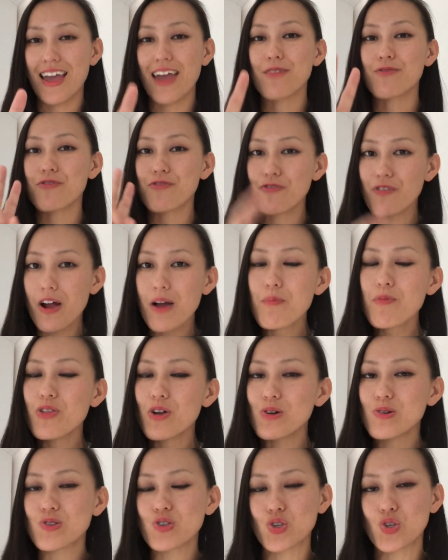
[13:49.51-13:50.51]
And from
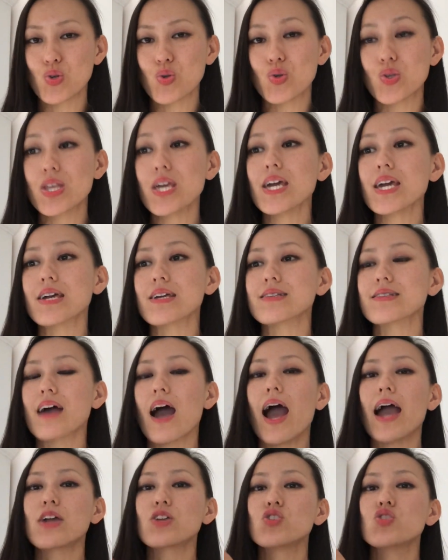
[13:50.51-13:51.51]
those two things,
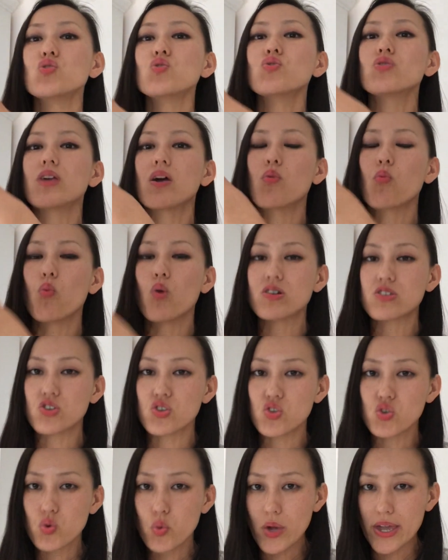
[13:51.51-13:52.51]
I knew then what to
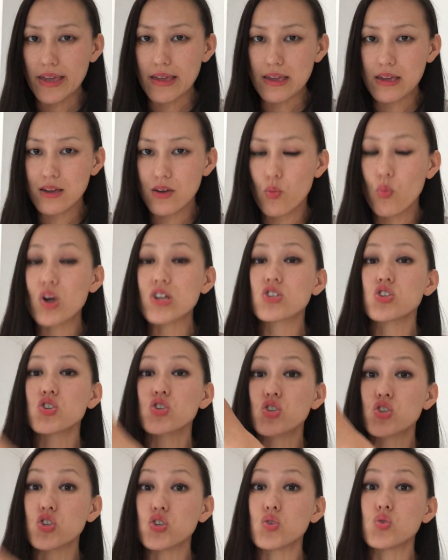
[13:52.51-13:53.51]
tweak, what to
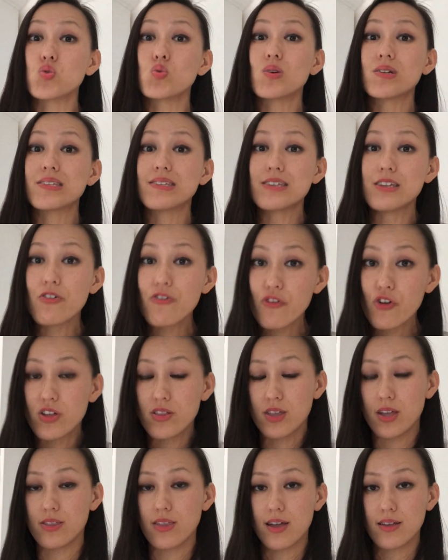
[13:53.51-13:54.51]
do
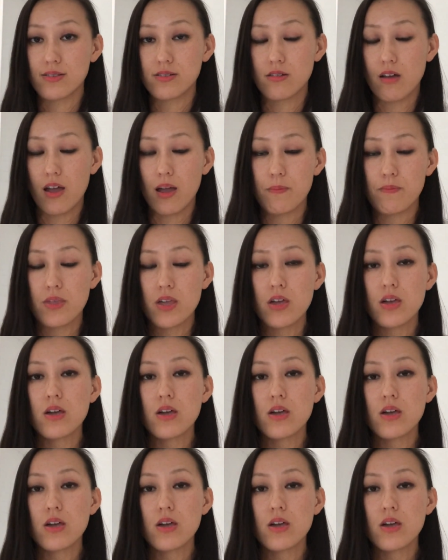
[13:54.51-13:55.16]
differently next time.